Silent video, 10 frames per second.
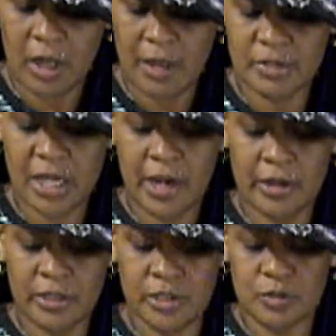I'm
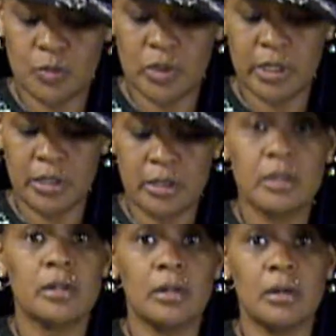tired at this point.
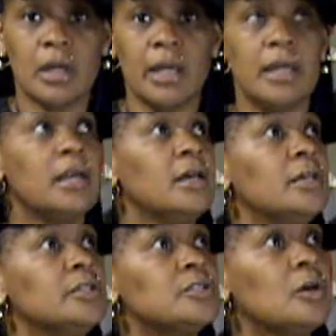Okay?
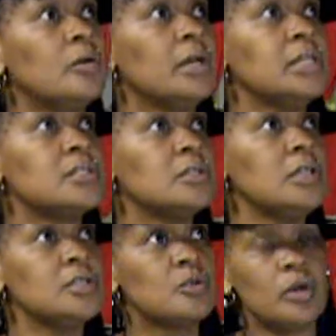So
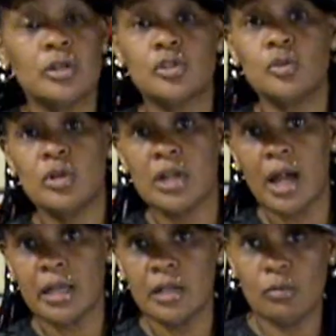it's going on 2
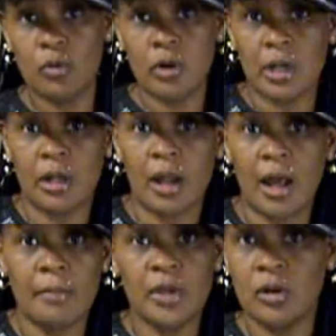o'clock in the morning.
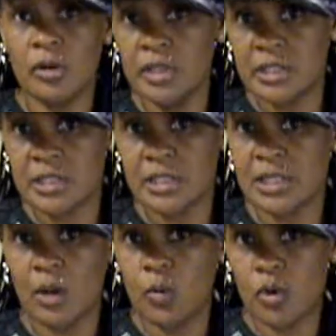I've been on this
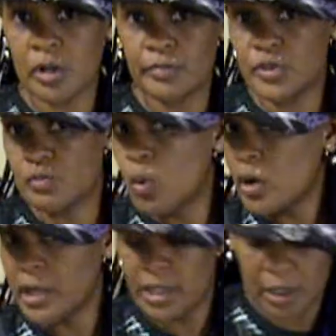since I woke up this
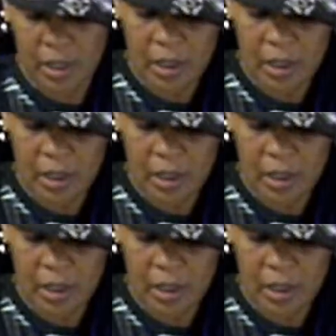morning.